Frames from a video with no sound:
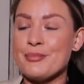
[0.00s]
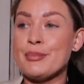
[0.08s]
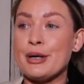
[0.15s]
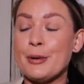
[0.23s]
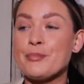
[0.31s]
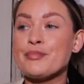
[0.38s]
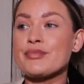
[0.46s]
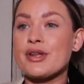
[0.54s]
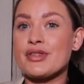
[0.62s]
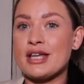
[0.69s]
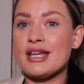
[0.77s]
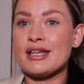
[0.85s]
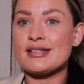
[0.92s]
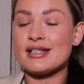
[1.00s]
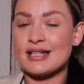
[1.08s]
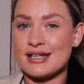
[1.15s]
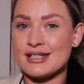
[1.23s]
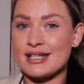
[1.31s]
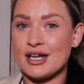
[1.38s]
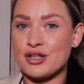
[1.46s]
But these
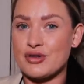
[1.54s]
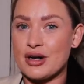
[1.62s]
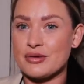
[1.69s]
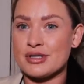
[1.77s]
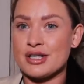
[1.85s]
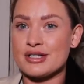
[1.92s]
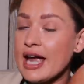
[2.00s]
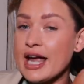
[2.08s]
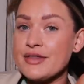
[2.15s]
Nastygal trousers